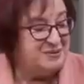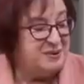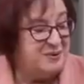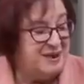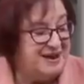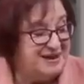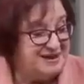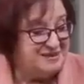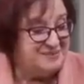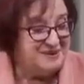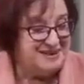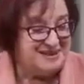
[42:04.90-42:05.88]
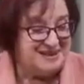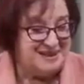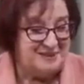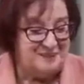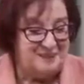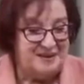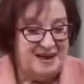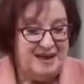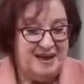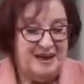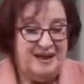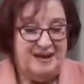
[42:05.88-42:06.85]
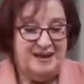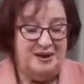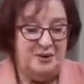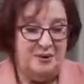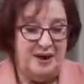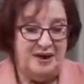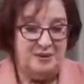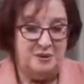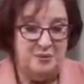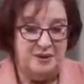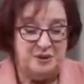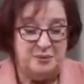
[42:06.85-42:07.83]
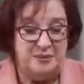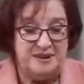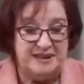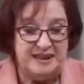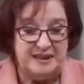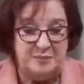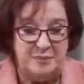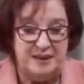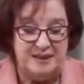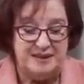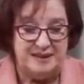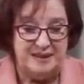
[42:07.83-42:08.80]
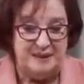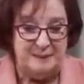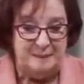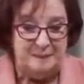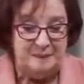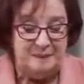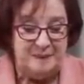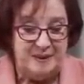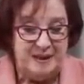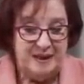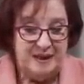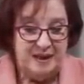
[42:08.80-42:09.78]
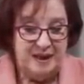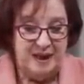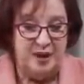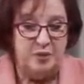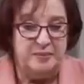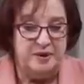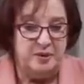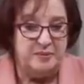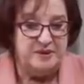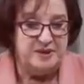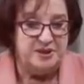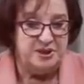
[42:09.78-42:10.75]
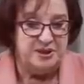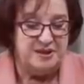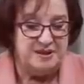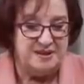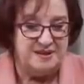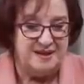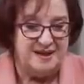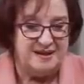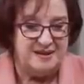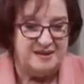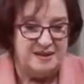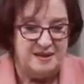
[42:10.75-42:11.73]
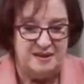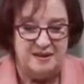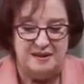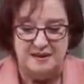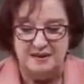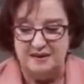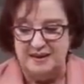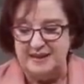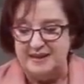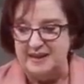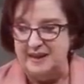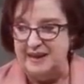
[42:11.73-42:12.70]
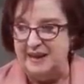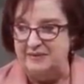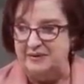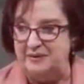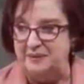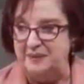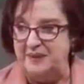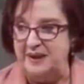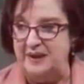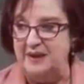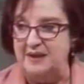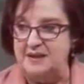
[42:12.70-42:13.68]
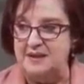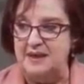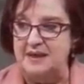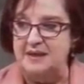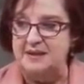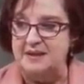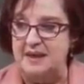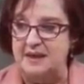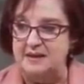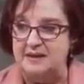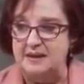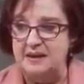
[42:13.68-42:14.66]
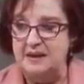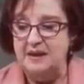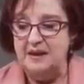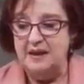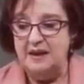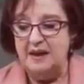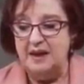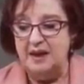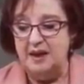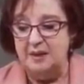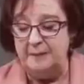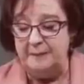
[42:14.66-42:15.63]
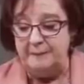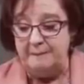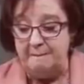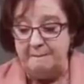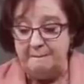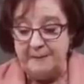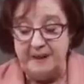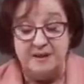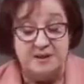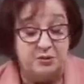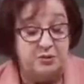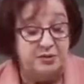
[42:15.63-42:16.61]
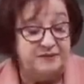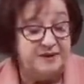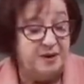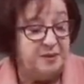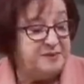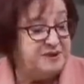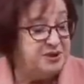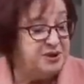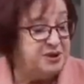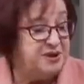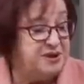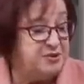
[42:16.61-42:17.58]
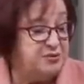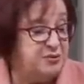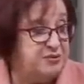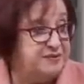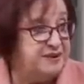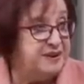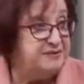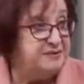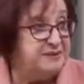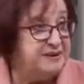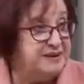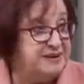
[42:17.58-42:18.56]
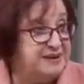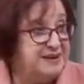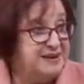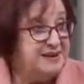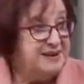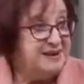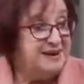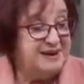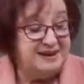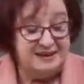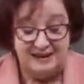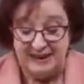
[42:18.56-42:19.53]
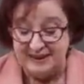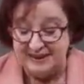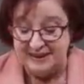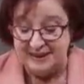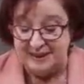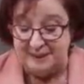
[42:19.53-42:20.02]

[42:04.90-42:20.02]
required. But I don't want to predict, but I hope the opposition gets their level and understands that there's a role for the opposition, there's a role for government, and that